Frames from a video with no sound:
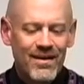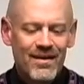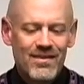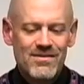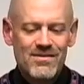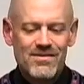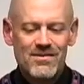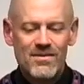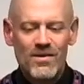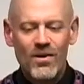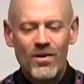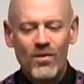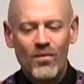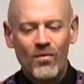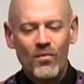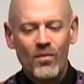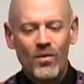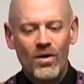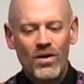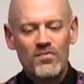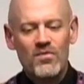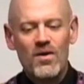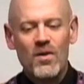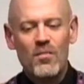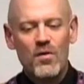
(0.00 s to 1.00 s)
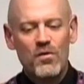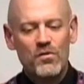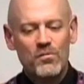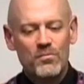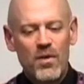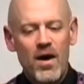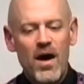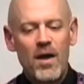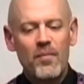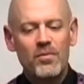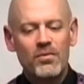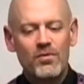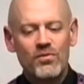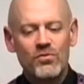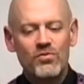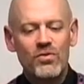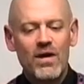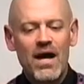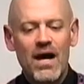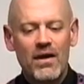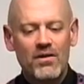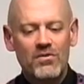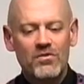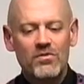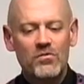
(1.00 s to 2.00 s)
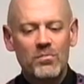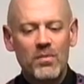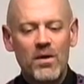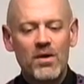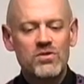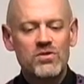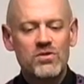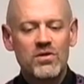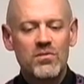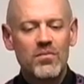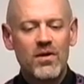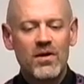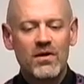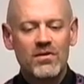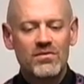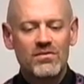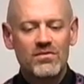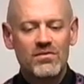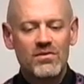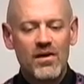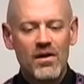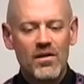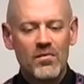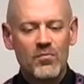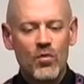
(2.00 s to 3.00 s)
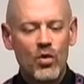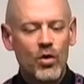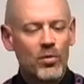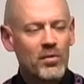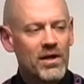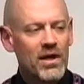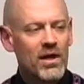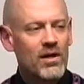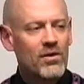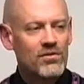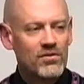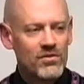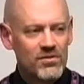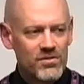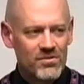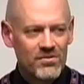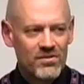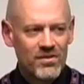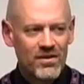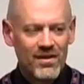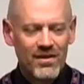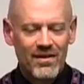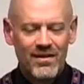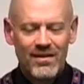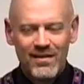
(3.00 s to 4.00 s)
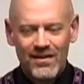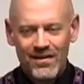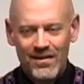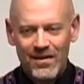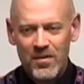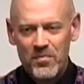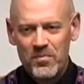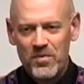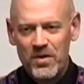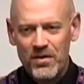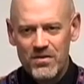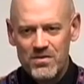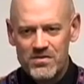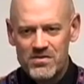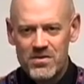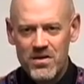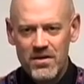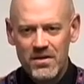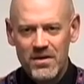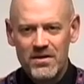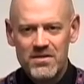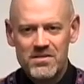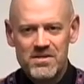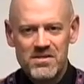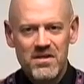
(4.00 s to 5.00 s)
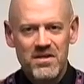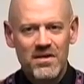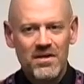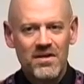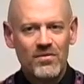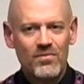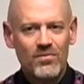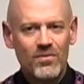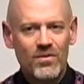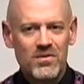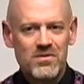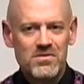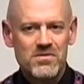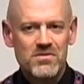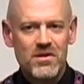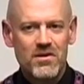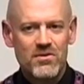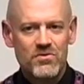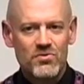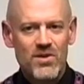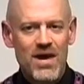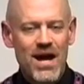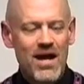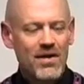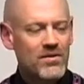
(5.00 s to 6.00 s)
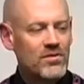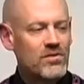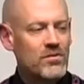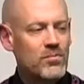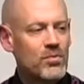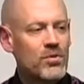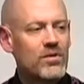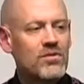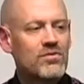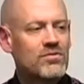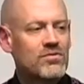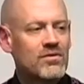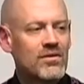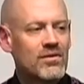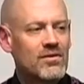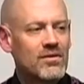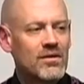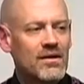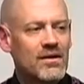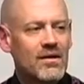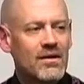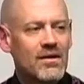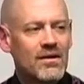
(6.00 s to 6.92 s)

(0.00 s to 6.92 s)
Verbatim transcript: And so, one of our most popular tracks, especially amongst the young Mormon elders, up there in Salt Lake City was our tract on the priesthood